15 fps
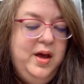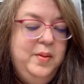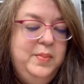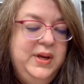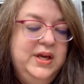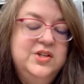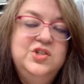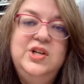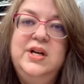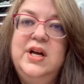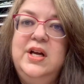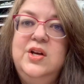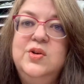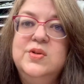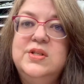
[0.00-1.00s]
because she and I
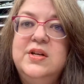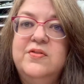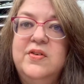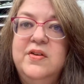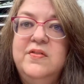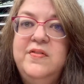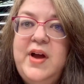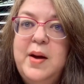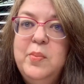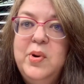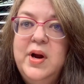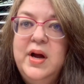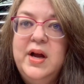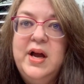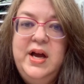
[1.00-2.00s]
use different
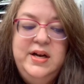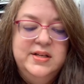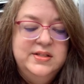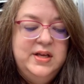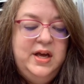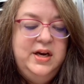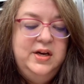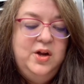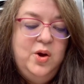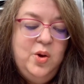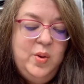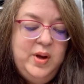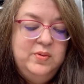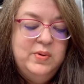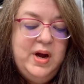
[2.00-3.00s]
fabric, I decided, oh,
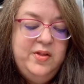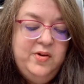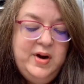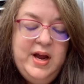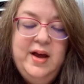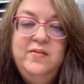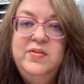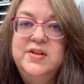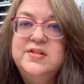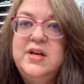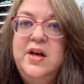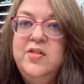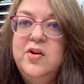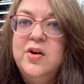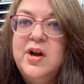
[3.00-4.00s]
I'd rather have this
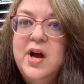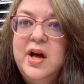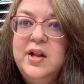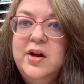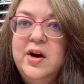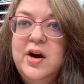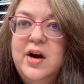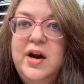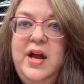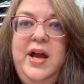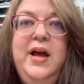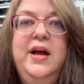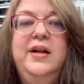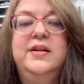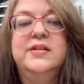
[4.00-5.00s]
other color,
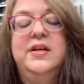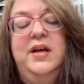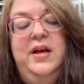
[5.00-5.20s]
and